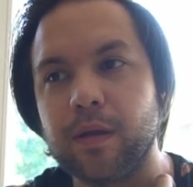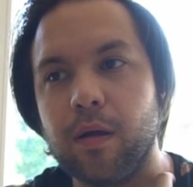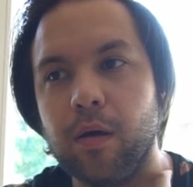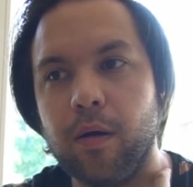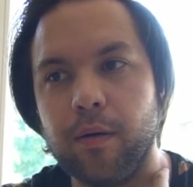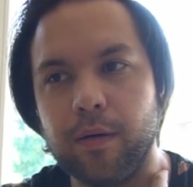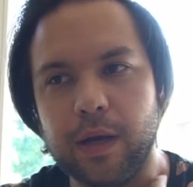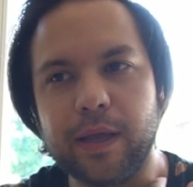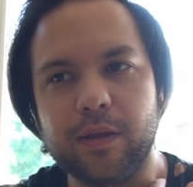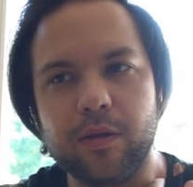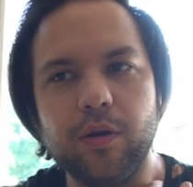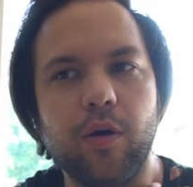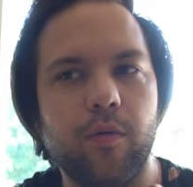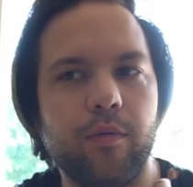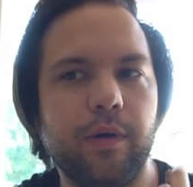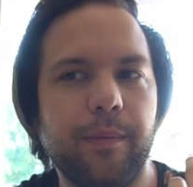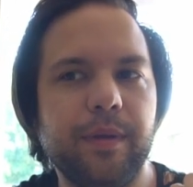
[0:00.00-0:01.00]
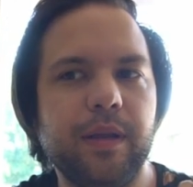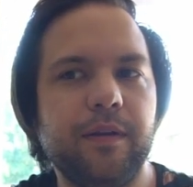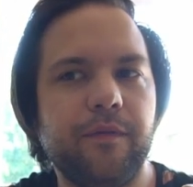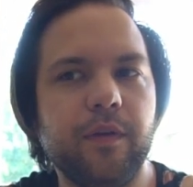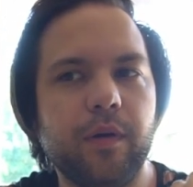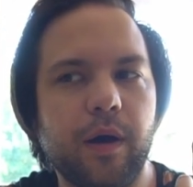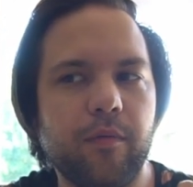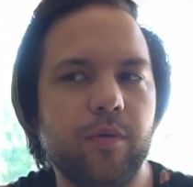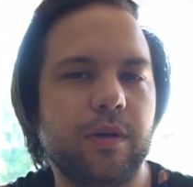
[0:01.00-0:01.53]
Uh, like you know, I mean, if
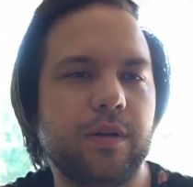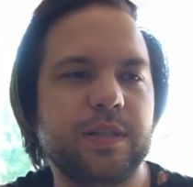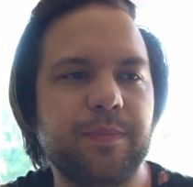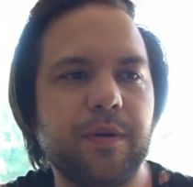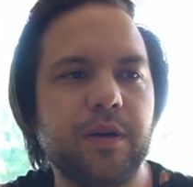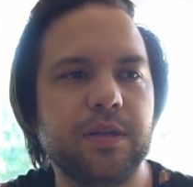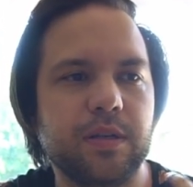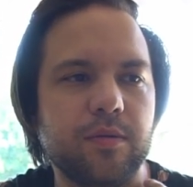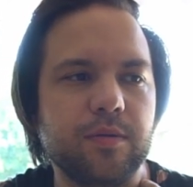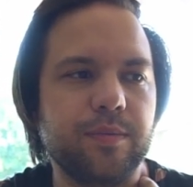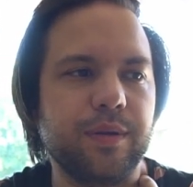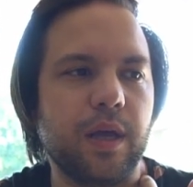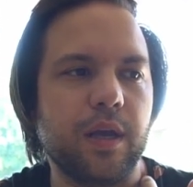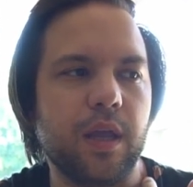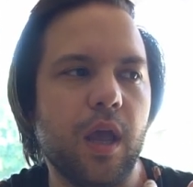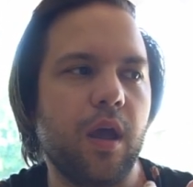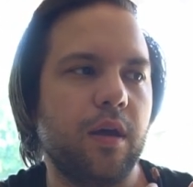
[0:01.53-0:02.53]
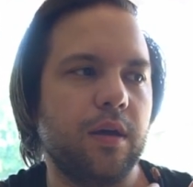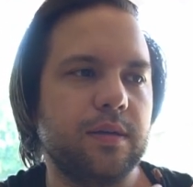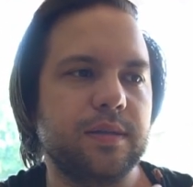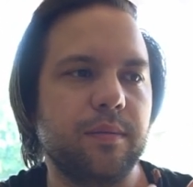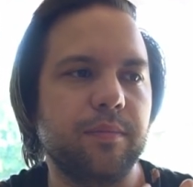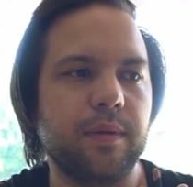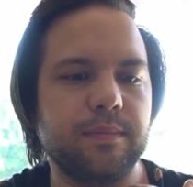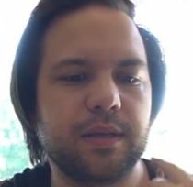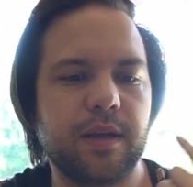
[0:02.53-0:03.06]
you, I would experience, I would be like, yeah,
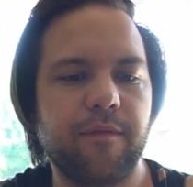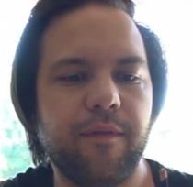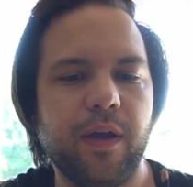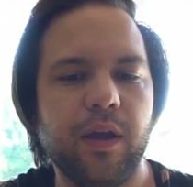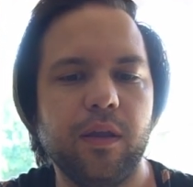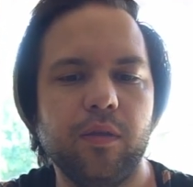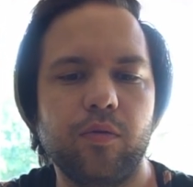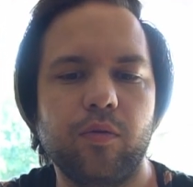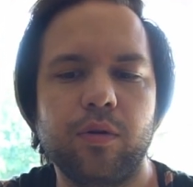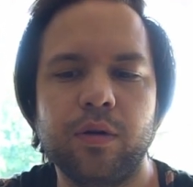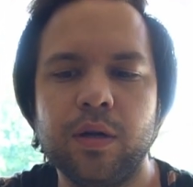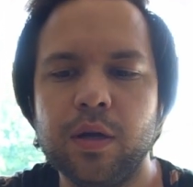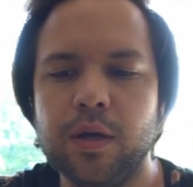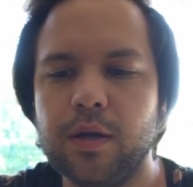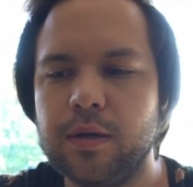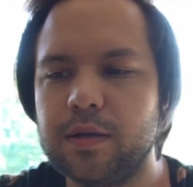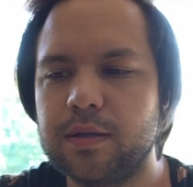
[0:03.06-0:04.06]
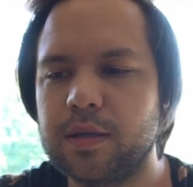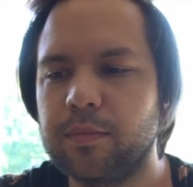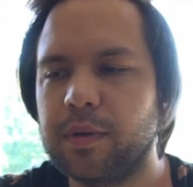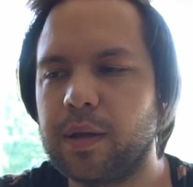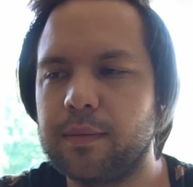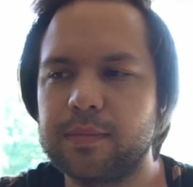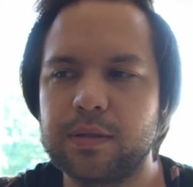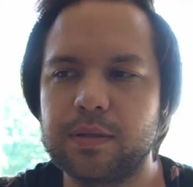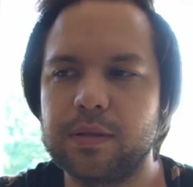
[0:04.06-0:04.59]
sometimes I faint or
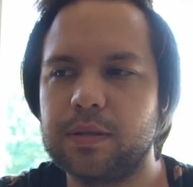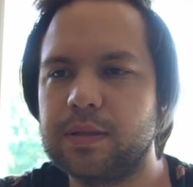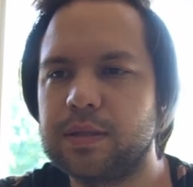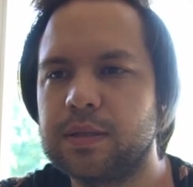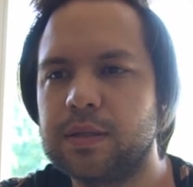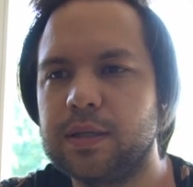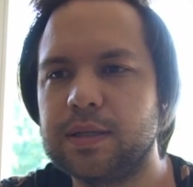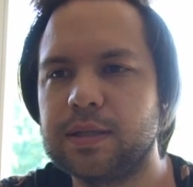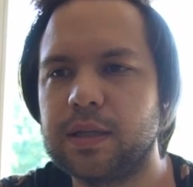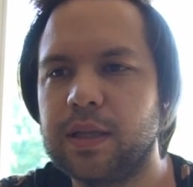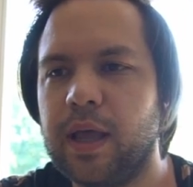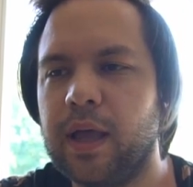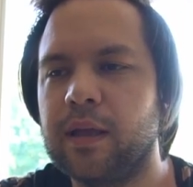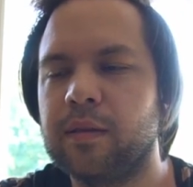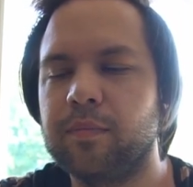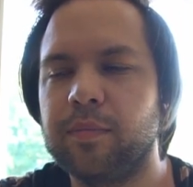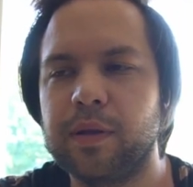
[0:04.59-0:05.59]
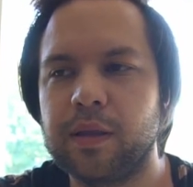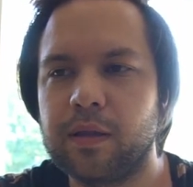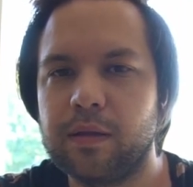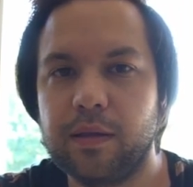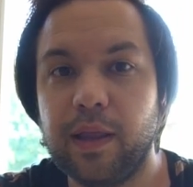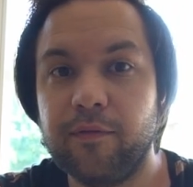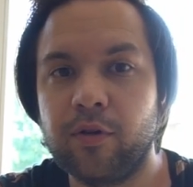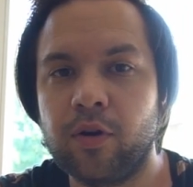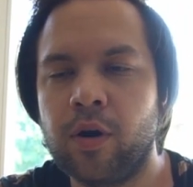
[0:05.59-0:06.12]
sometimes it's this and that,
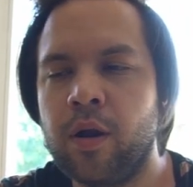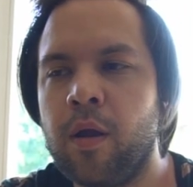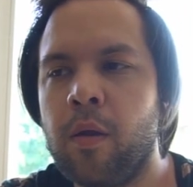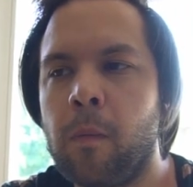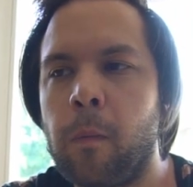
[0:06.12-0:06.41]
but never.